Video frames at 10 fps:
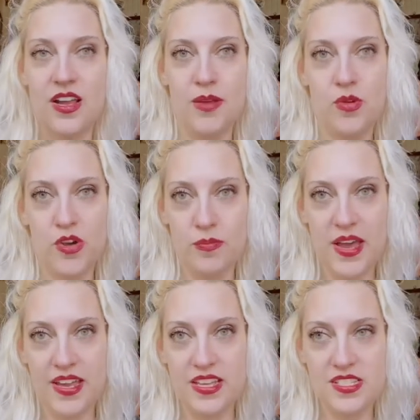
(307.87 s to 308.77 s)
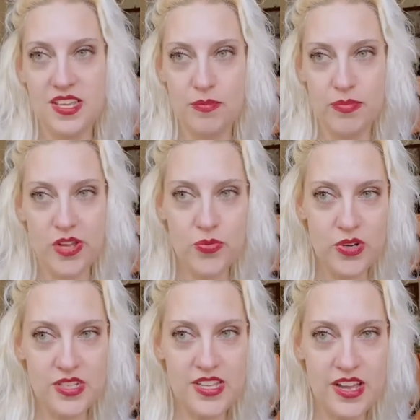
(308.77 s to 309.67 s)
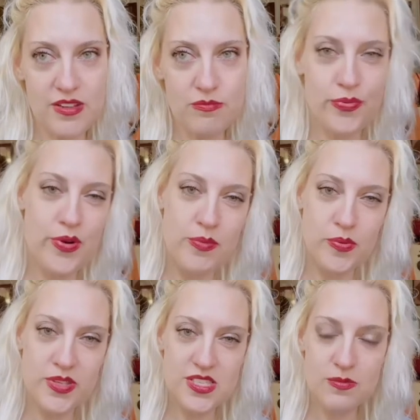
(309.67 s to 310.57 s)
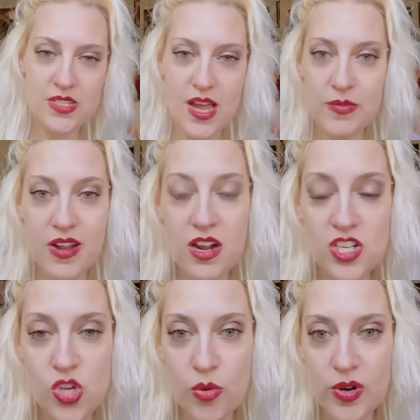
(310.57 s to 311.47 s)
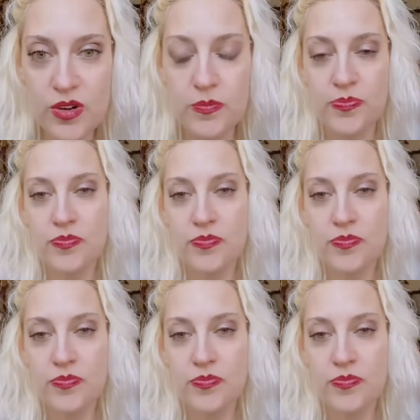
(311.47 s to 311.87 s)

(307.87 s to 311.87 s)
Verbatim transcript: I'm going back in to get blood work done probably sometime in October.